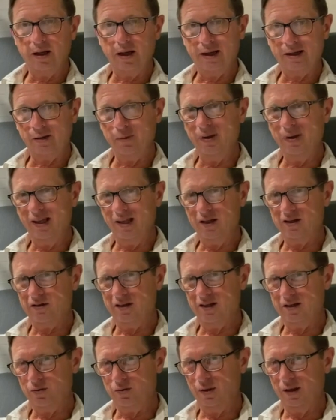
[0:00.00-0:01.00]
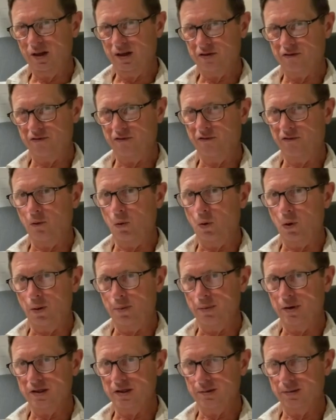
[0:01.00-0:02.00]
it really is this really is four
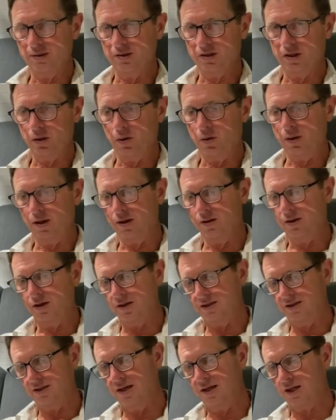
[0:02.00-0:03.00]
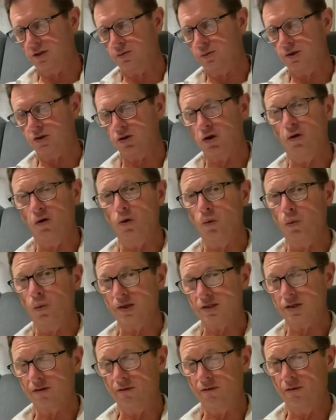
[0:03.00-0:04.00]
principles that go together because the next one is called the
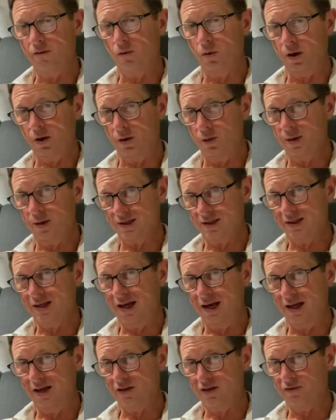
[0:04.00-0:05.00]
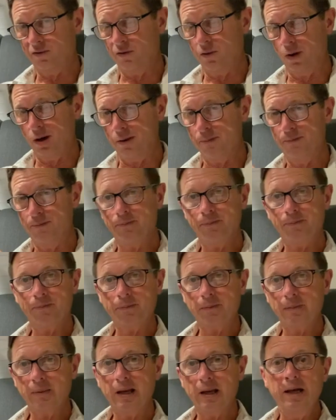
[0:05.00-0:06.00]
risk of avoiding risk. Yeah, it is four.
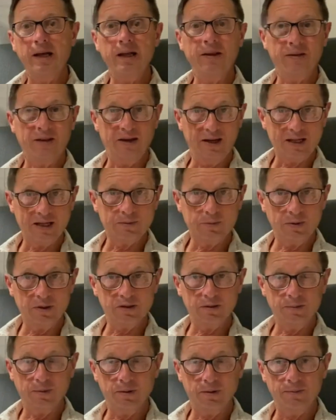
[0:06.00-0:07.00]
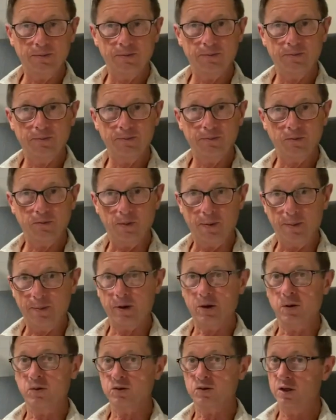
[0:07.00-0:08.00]
The next principle, remember
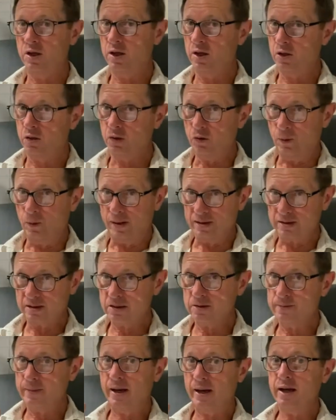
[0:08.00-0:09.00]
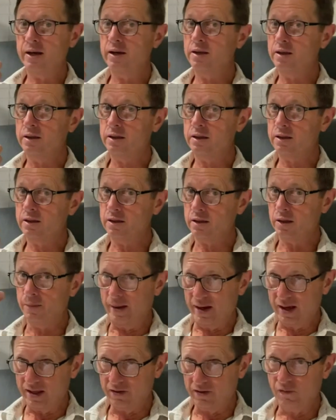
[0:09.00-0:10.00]
it goes the restless man, the
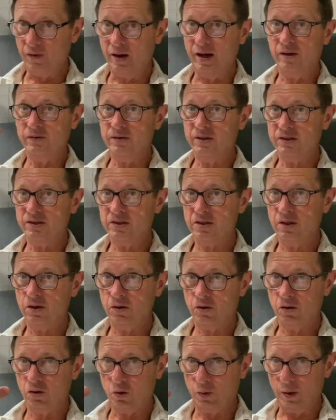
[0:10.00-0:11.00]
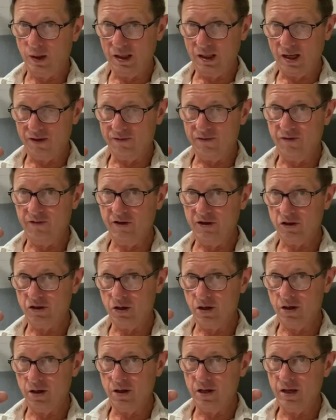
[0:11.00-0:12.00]
path of wildness, the great life
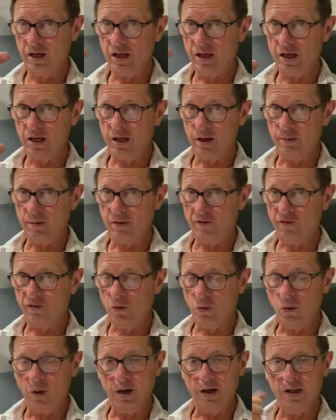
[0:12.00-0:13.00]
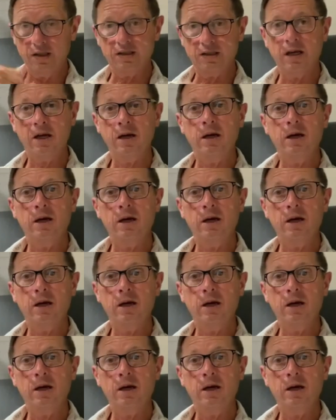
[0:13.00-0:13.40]
adventure. Number four is